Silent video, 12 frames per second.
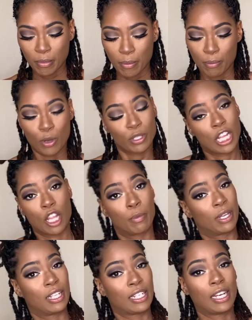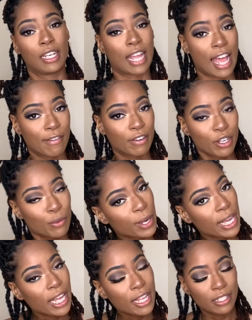most likely because I didn't have any
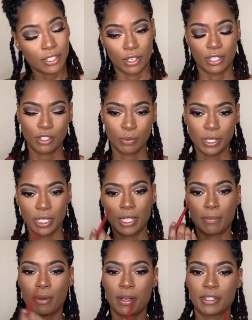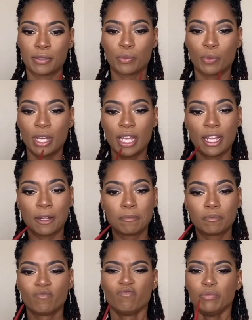red. So I just went and bought some red.
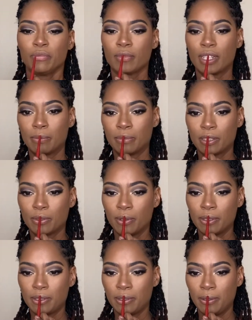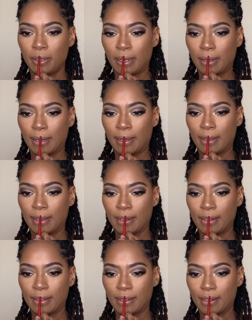I'm just going to
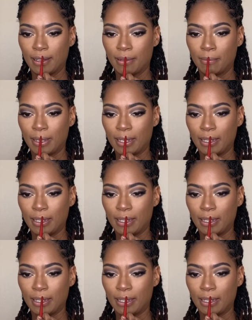align my